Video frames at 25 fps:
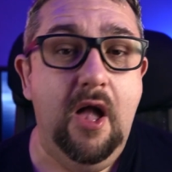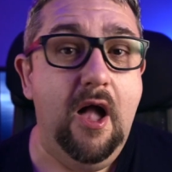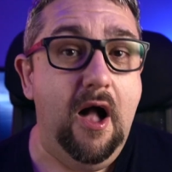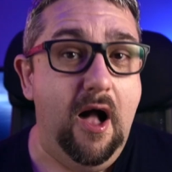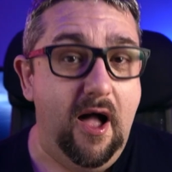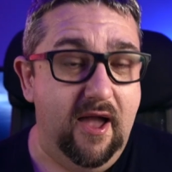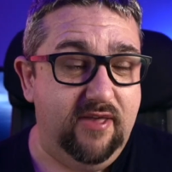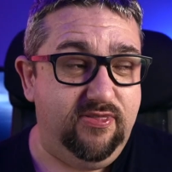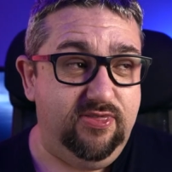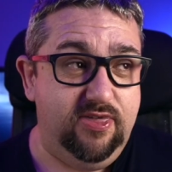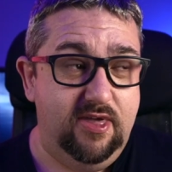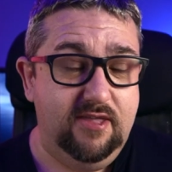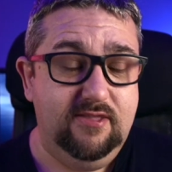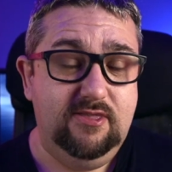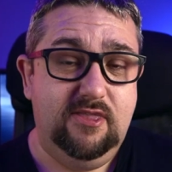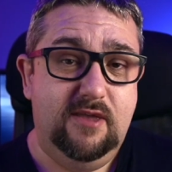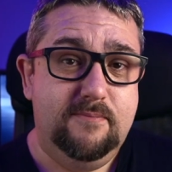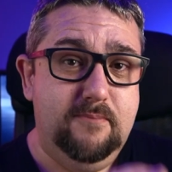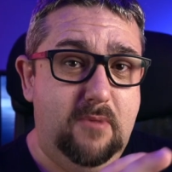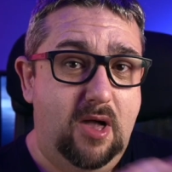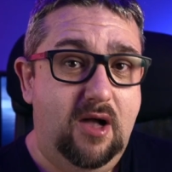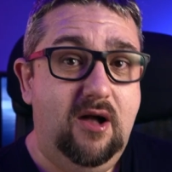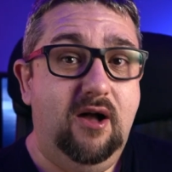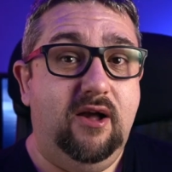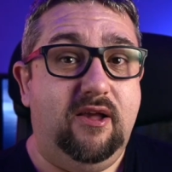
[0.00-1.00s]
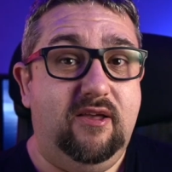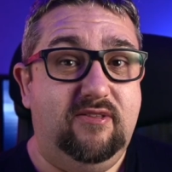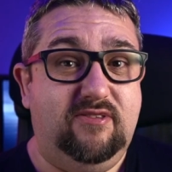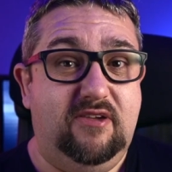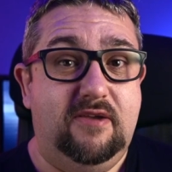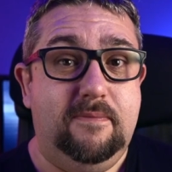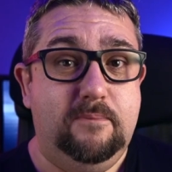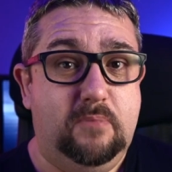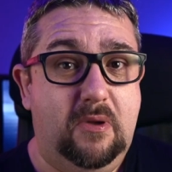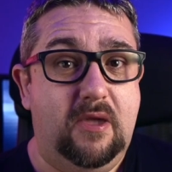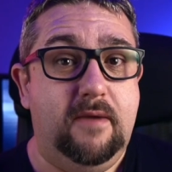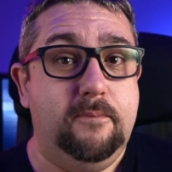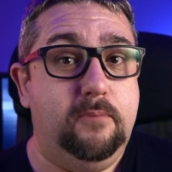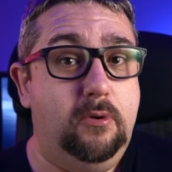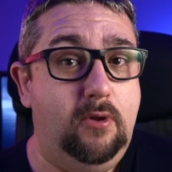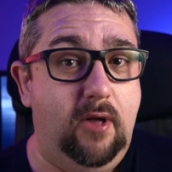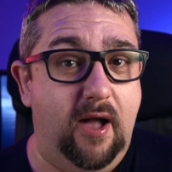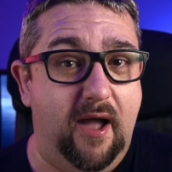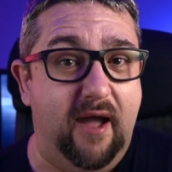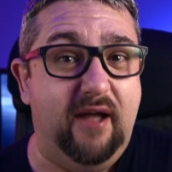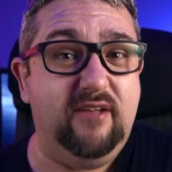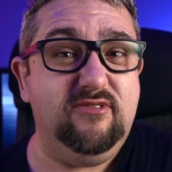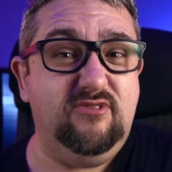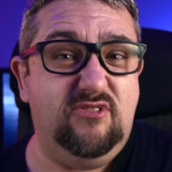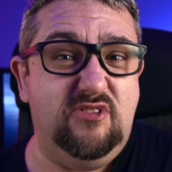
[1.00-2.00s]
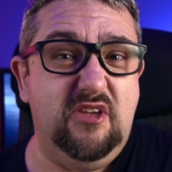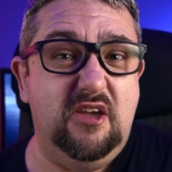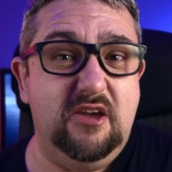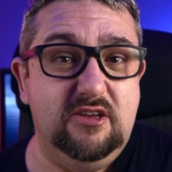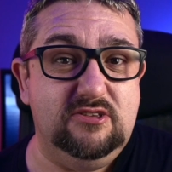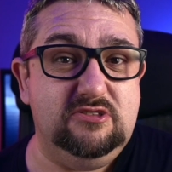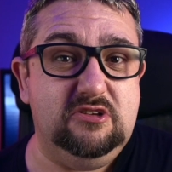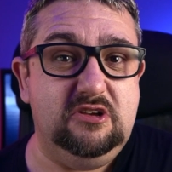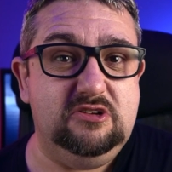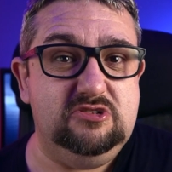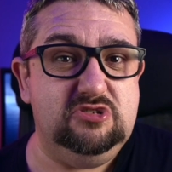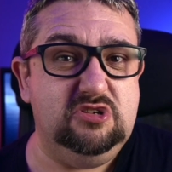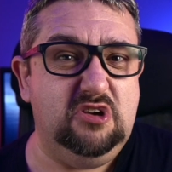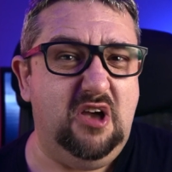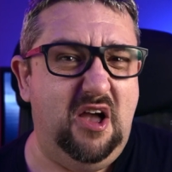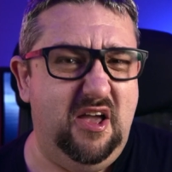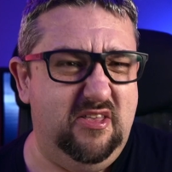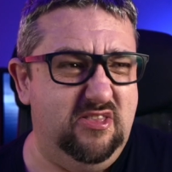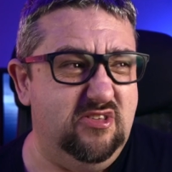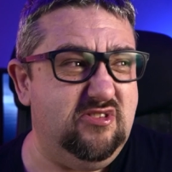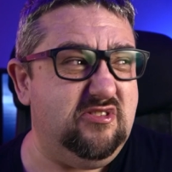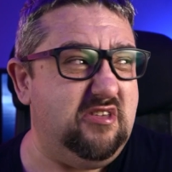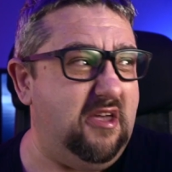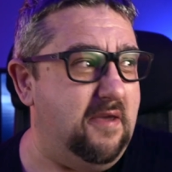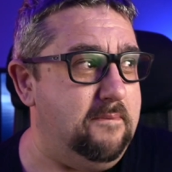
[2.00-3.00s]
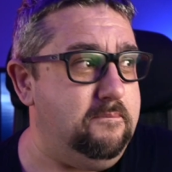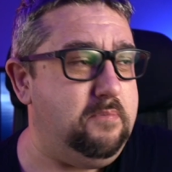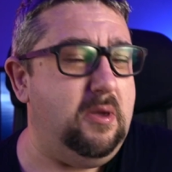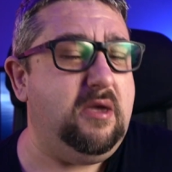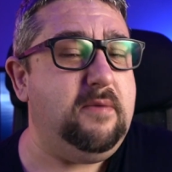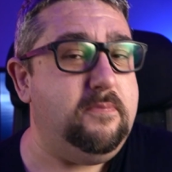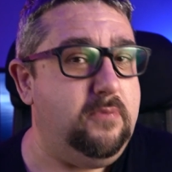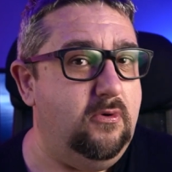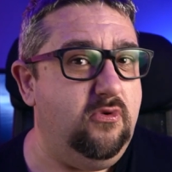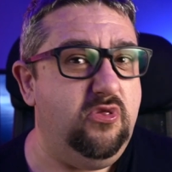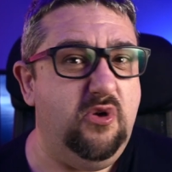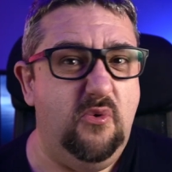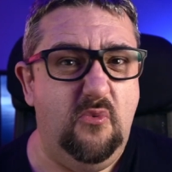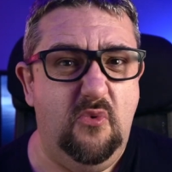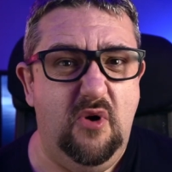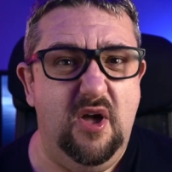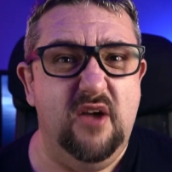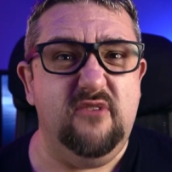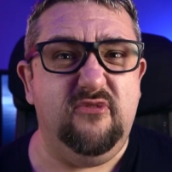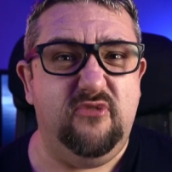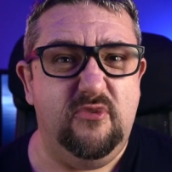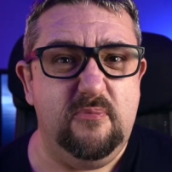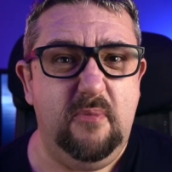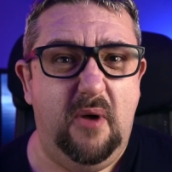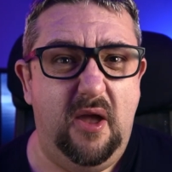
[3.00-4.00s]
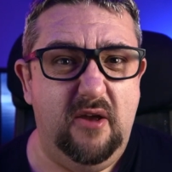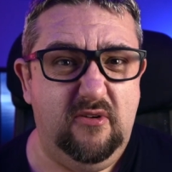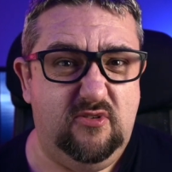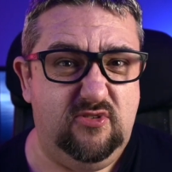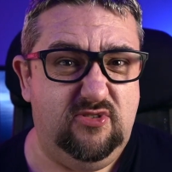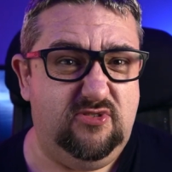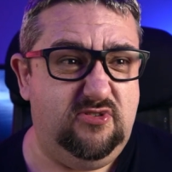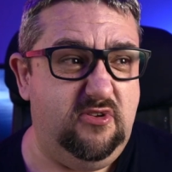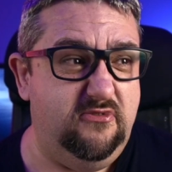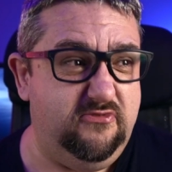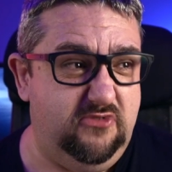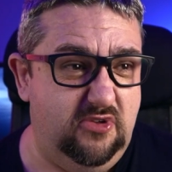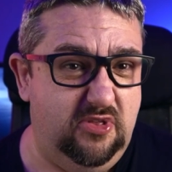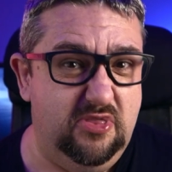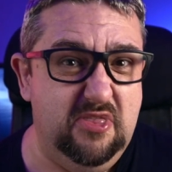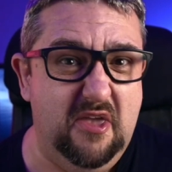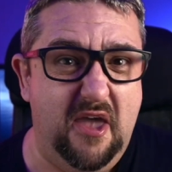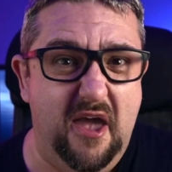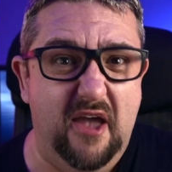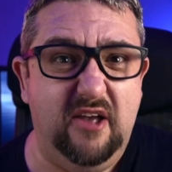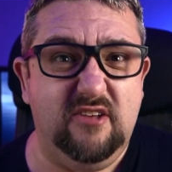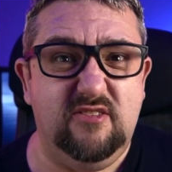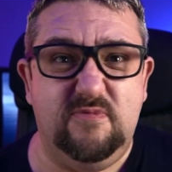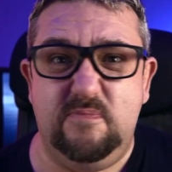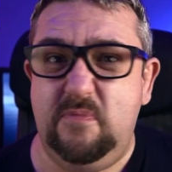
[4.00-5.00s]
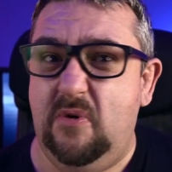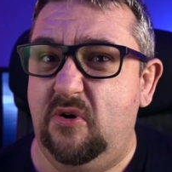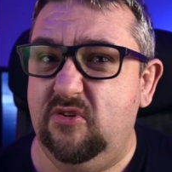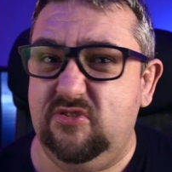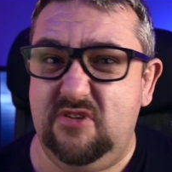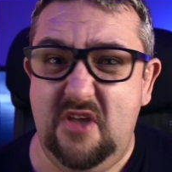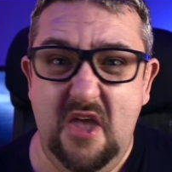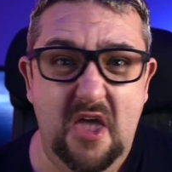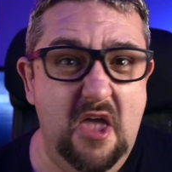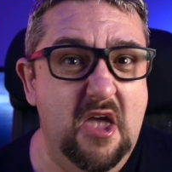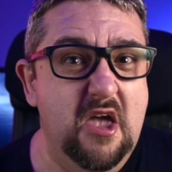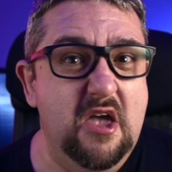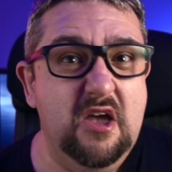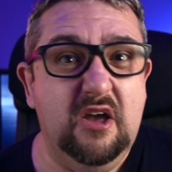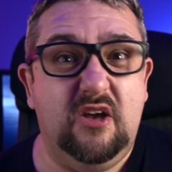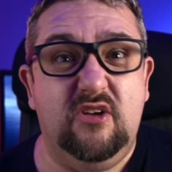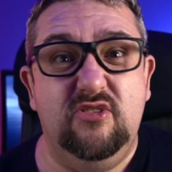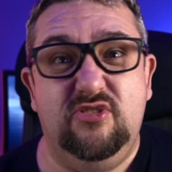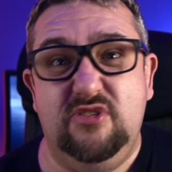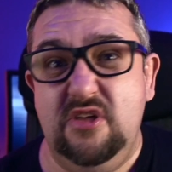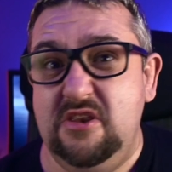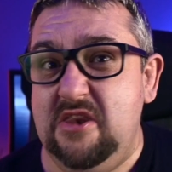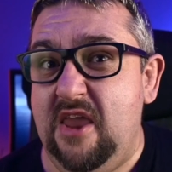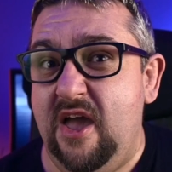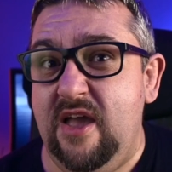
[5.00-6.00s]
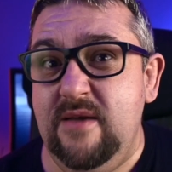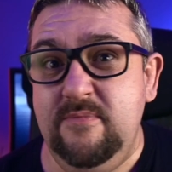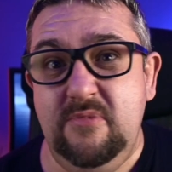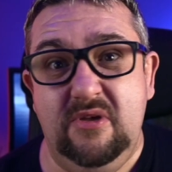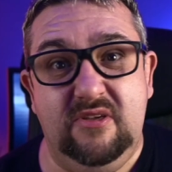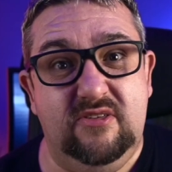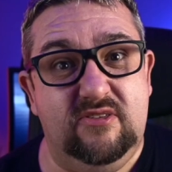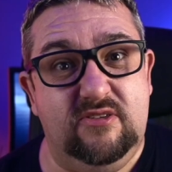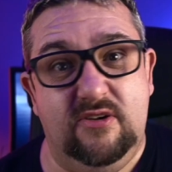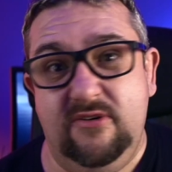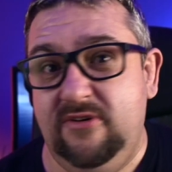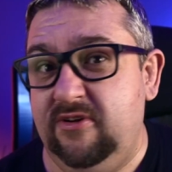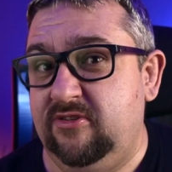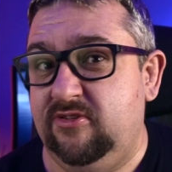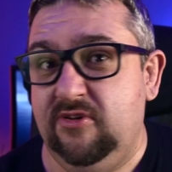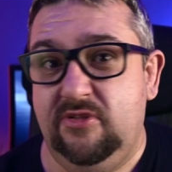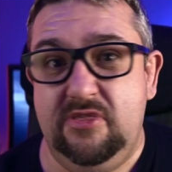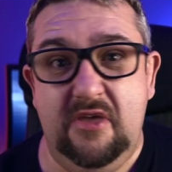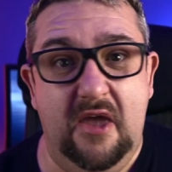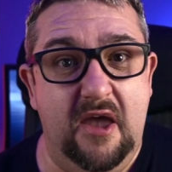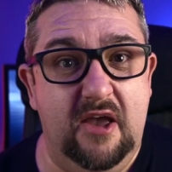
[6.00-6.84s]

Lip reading: I think the marketing people at DJI are the same people that work for Microsoft on the Xbox, because the naming series on the